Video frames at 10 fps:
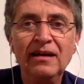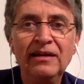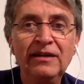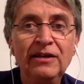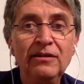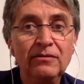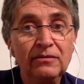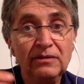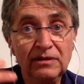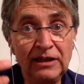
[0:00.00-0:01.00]
and then
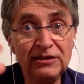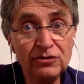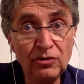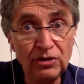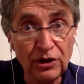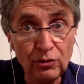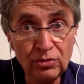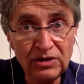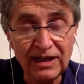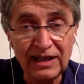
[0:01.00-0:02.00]
that is called a
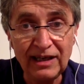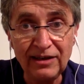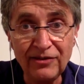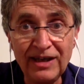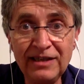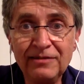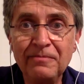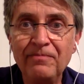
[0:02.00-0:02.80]
root canal, right?